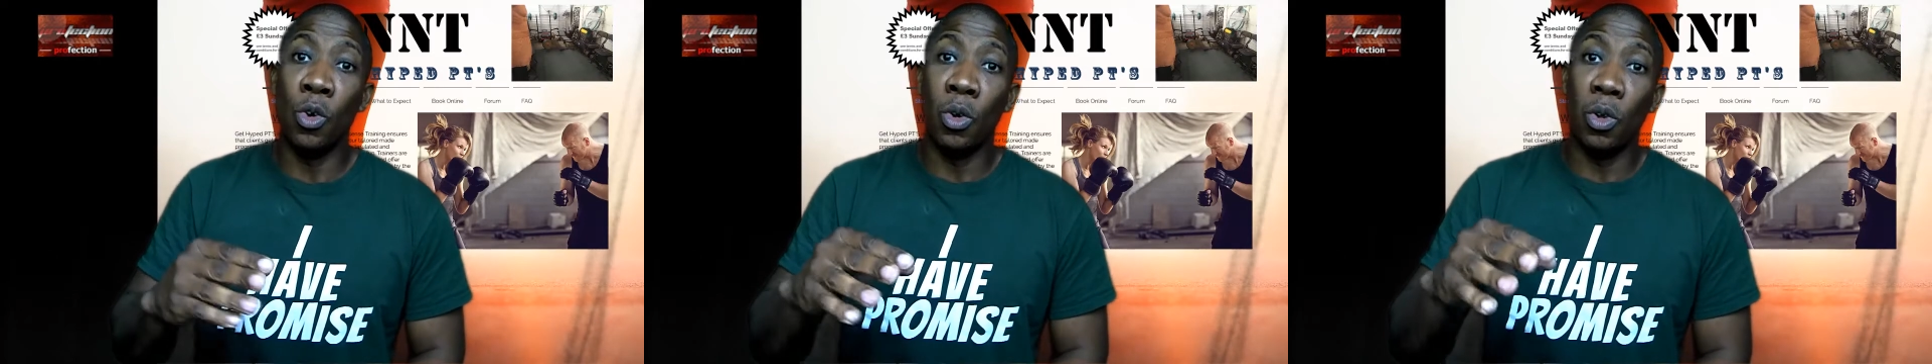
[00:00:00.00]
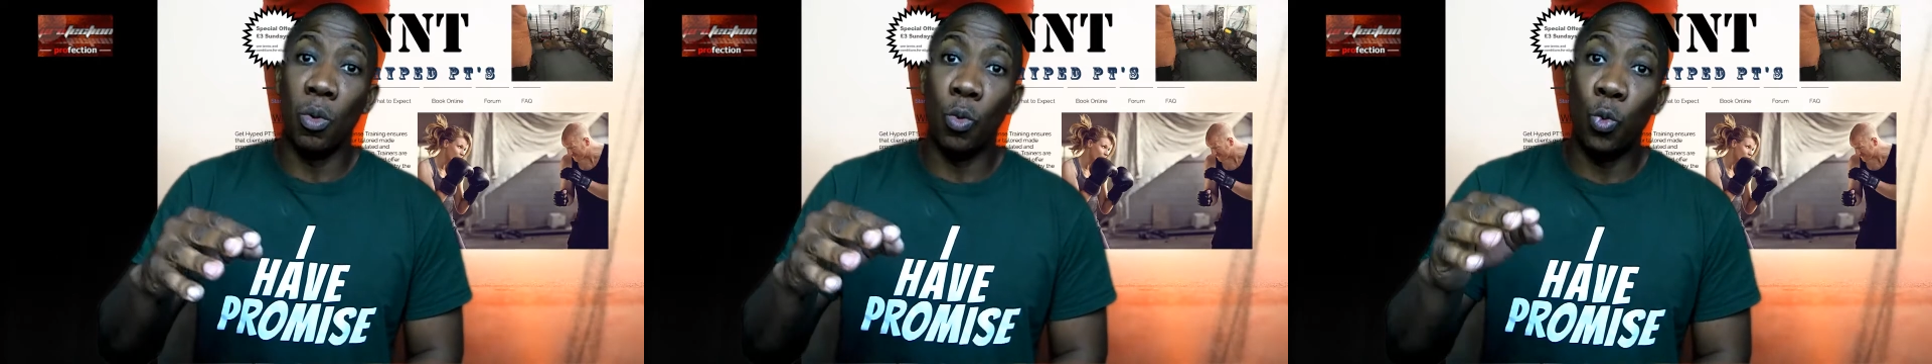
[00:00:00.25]

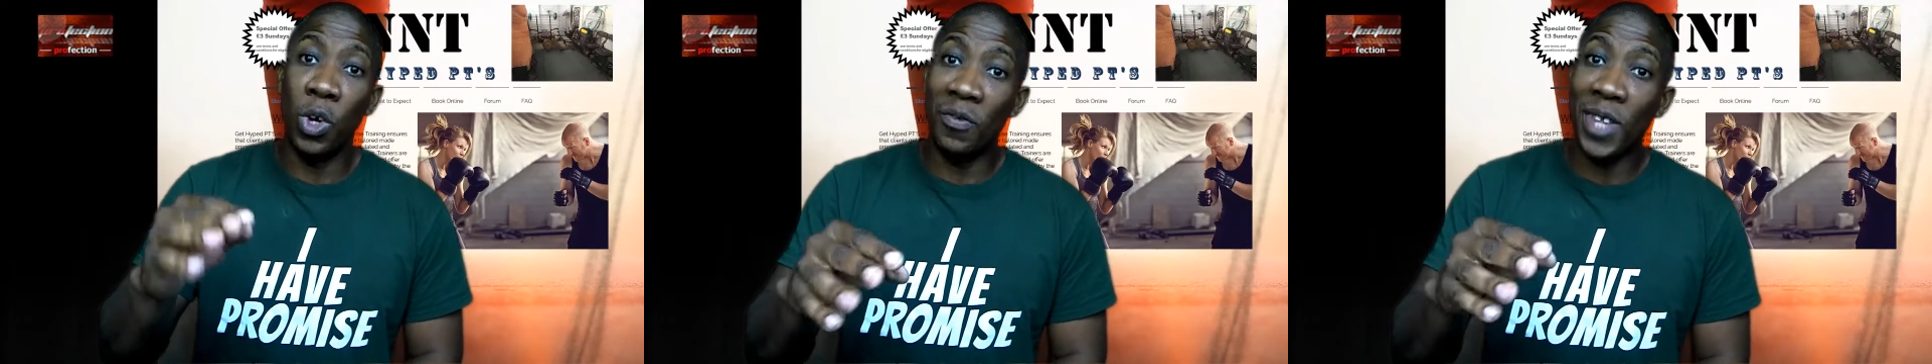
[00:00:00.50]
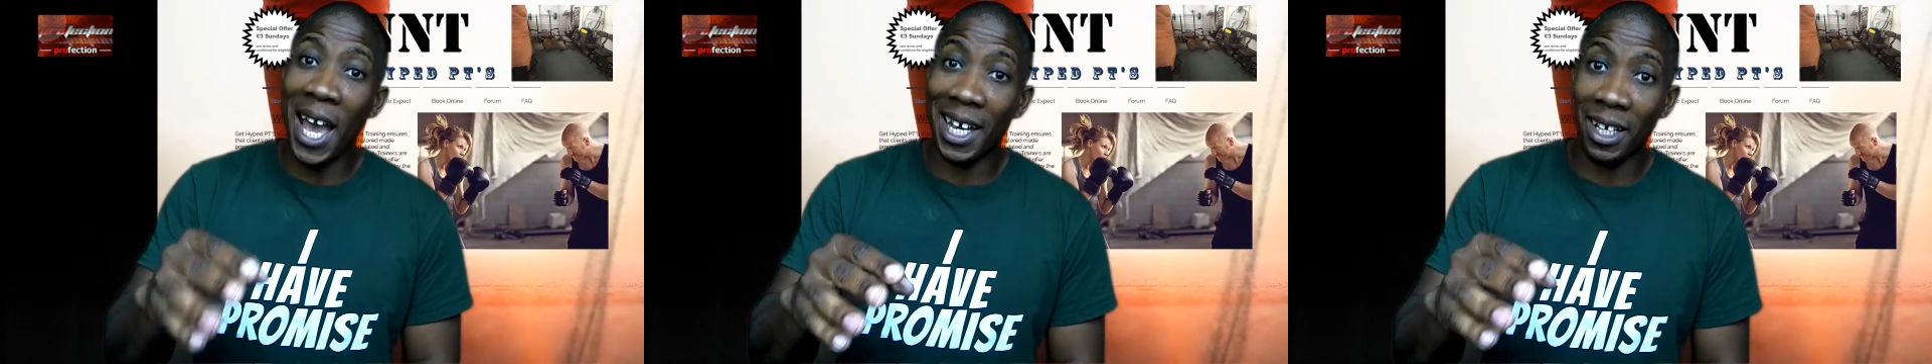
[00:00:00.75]
with
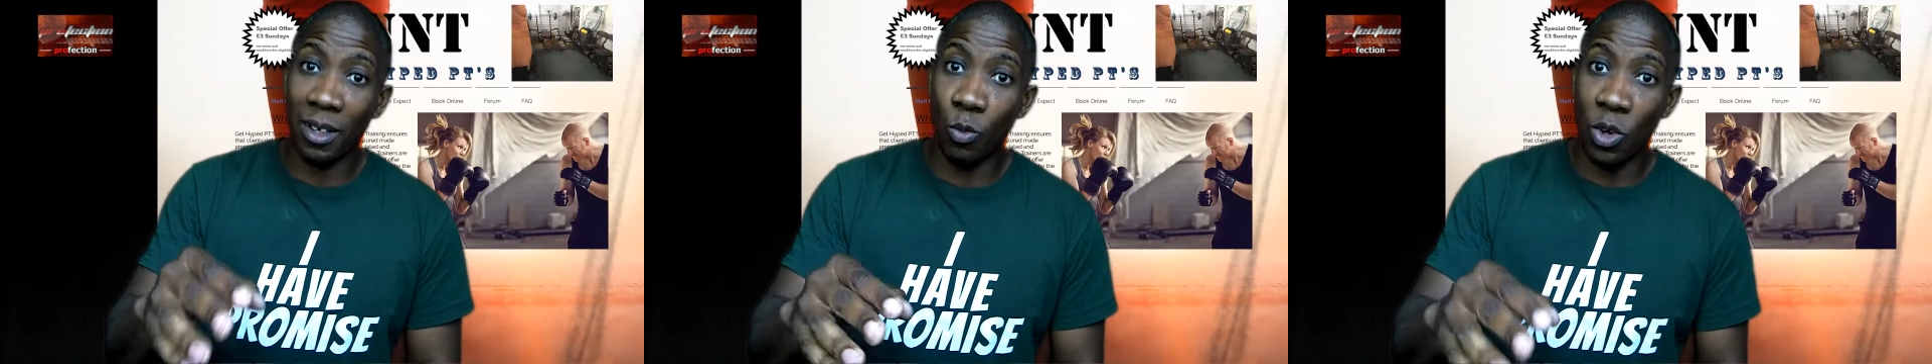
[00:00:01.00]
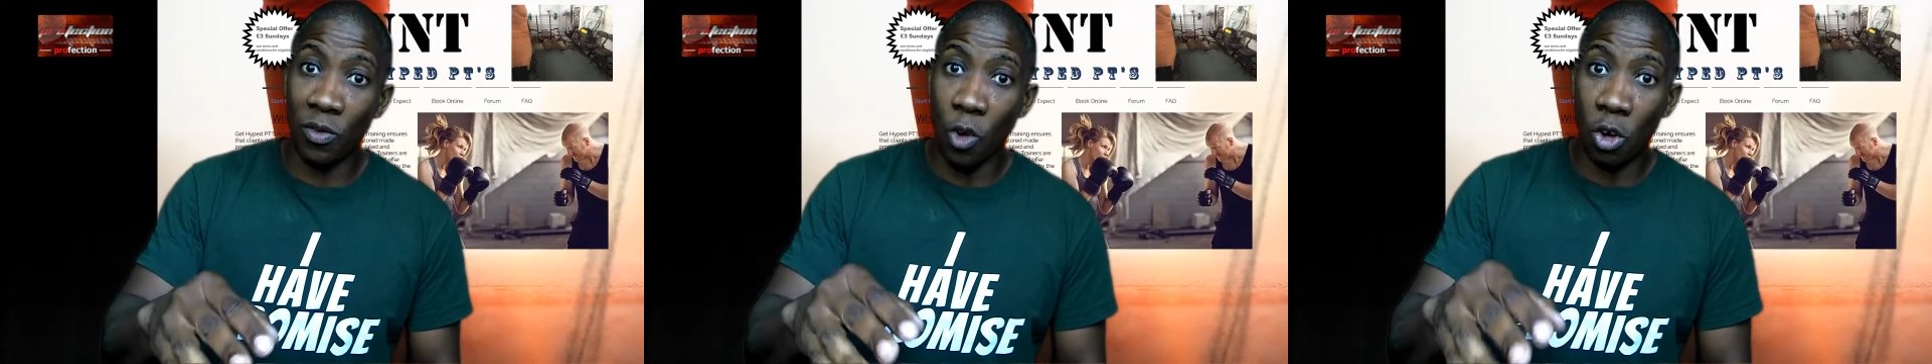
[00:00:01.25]
that,
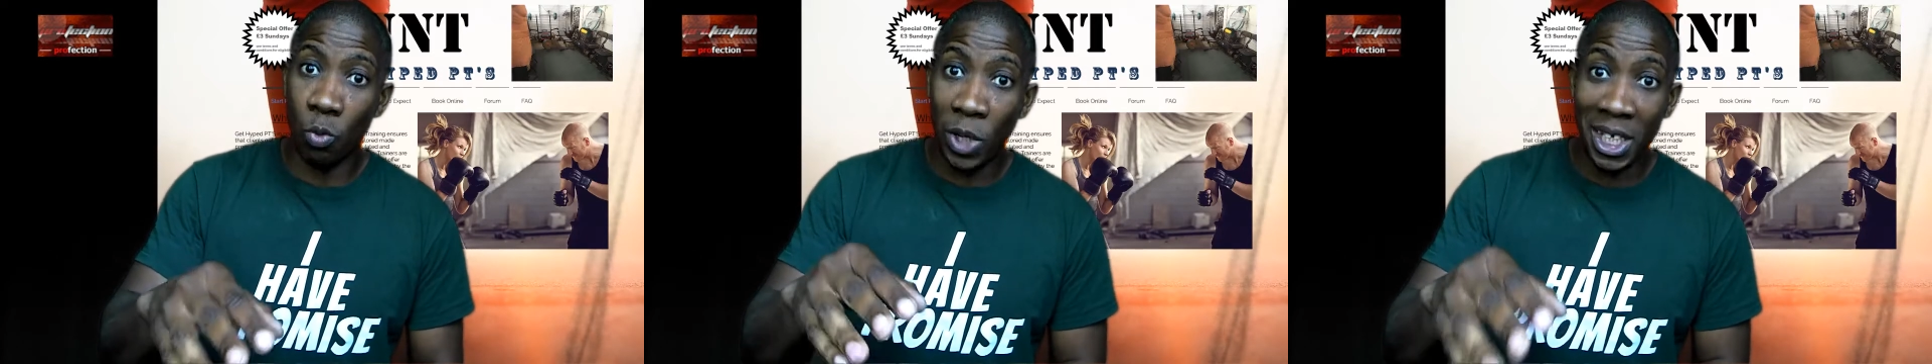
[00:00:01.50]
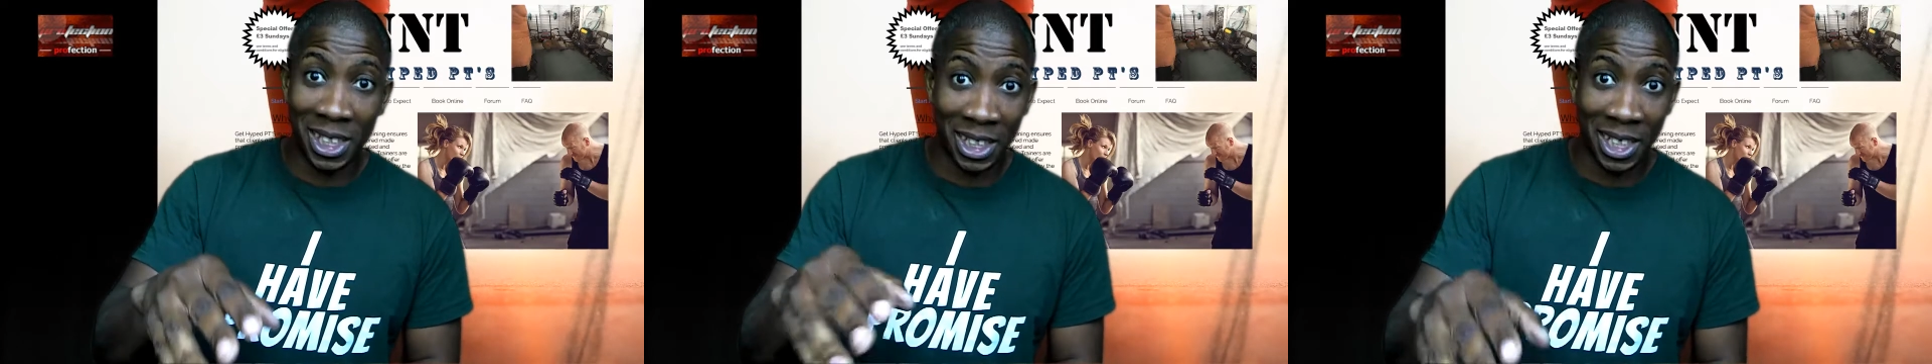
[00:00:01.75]
on week
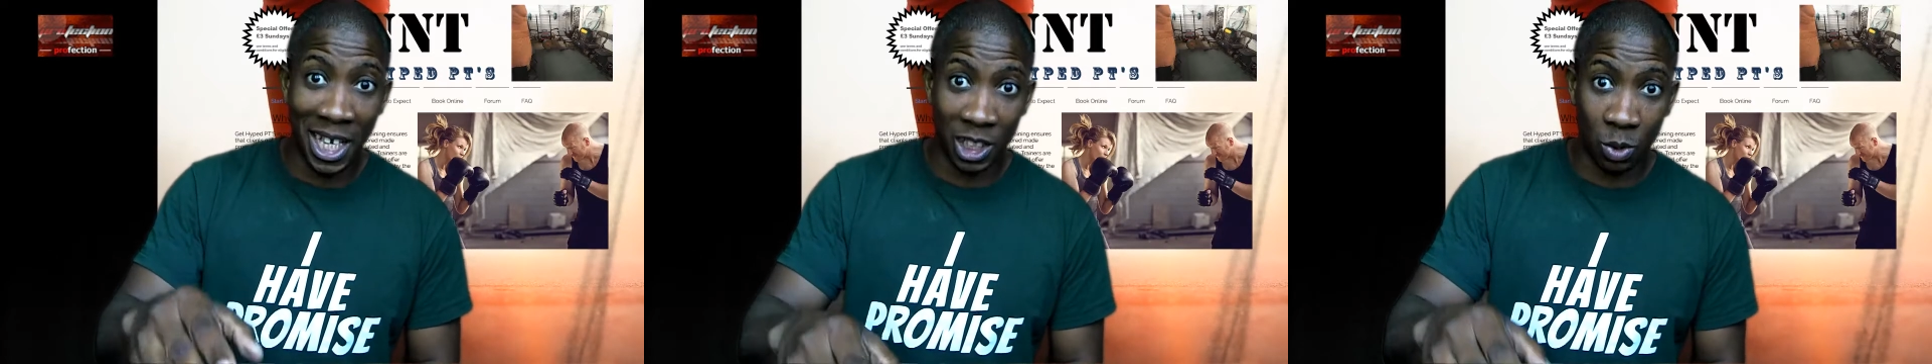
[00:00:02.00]
6